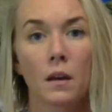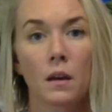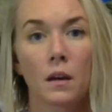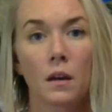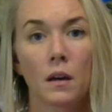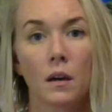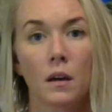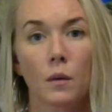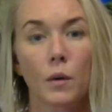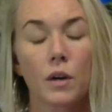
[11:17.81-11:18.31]

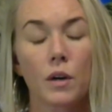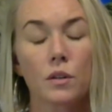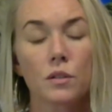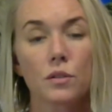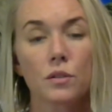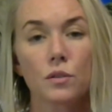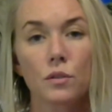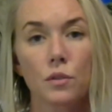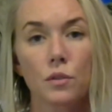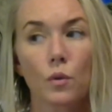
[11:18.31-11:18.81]
Where's
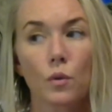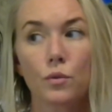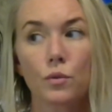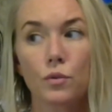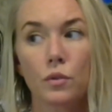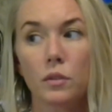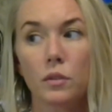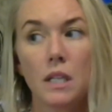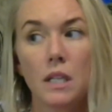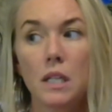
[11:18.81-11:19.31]
your soul
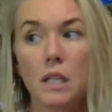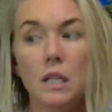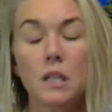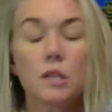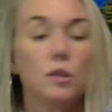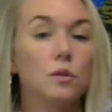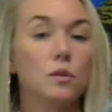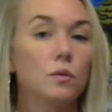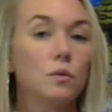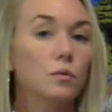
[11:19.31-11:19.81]
leading
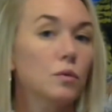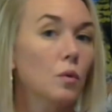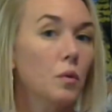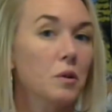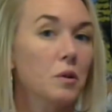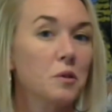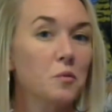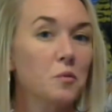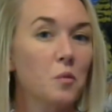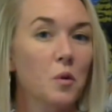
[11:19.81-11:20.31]
you
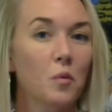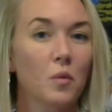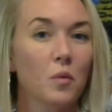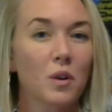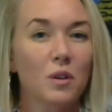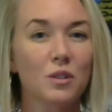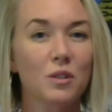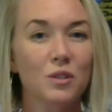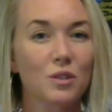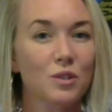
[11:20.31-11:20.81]
towards?
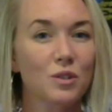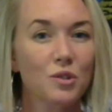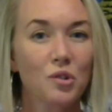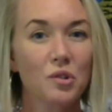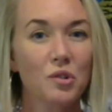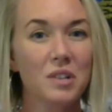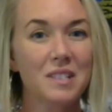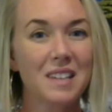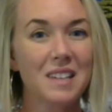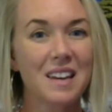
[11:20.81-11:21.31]
Where is this
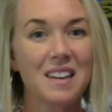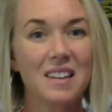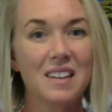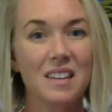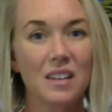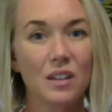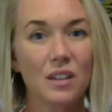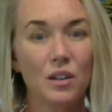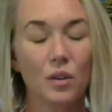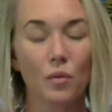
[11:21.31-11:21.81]
journey
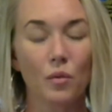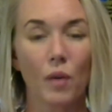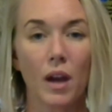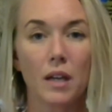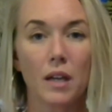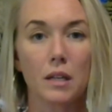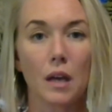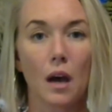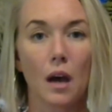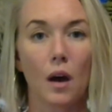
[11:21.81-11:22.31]
taking you
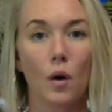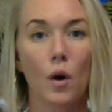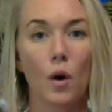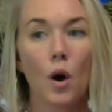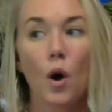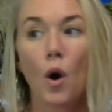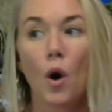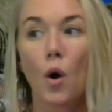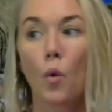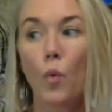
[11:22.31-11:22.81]
right now?
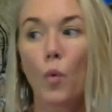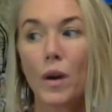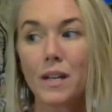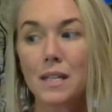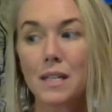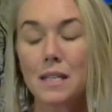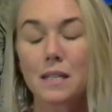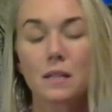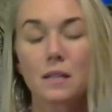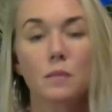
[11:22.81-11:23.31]
What
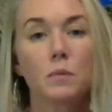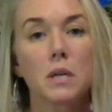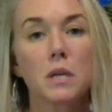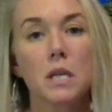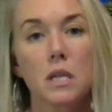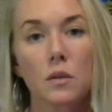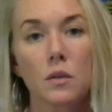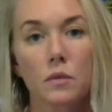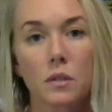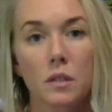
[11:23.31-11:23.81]
needs to be
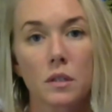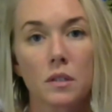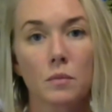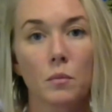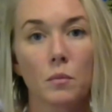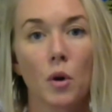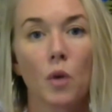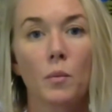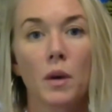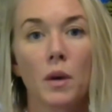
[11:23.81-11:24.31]
healed in this
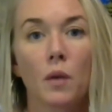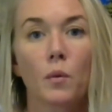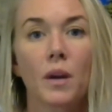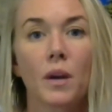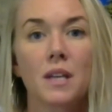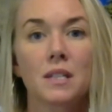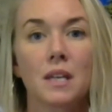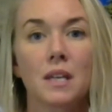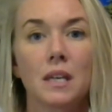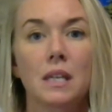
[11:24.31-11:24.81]
moment? And when I
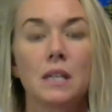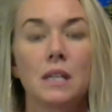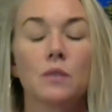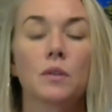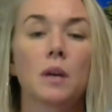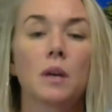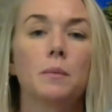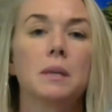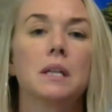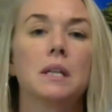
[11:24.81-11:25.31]
say healed,
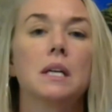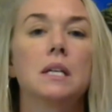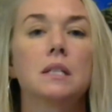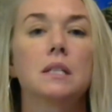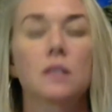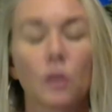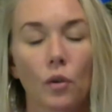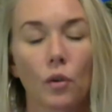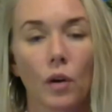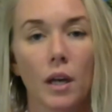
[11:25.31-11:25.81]
I mean
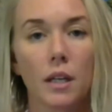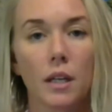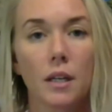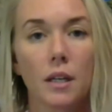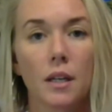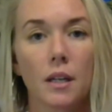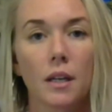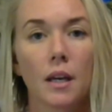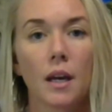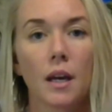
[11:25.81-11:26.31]

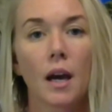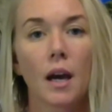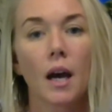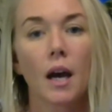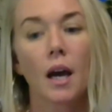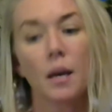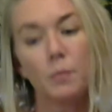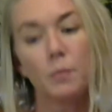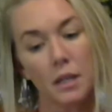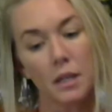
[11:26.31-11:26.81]
integrated.
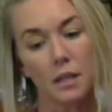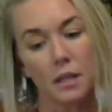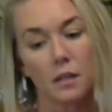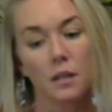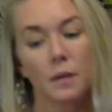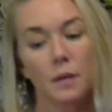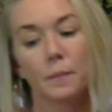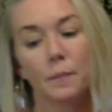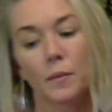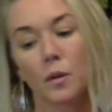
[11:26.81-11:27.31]
I mean
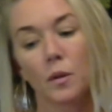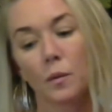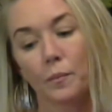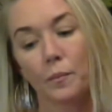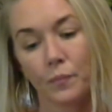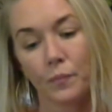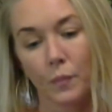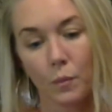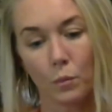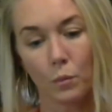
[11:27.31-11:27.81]

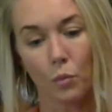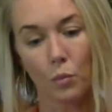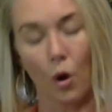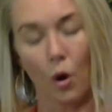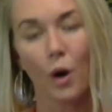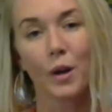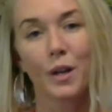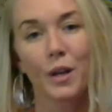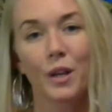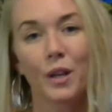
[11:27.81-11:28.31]

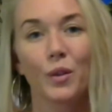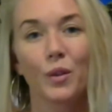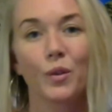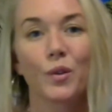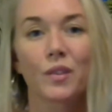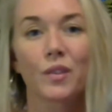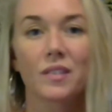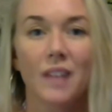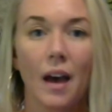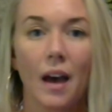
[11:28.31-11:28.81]
brought in,
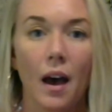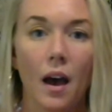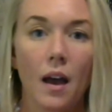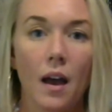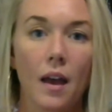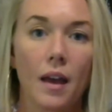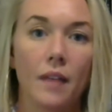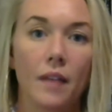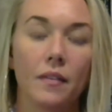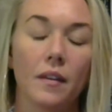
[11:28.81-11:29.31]
looked at,
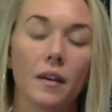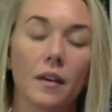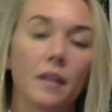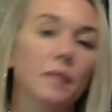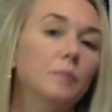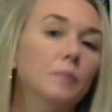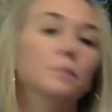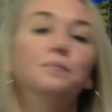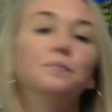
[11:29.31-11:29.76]
and then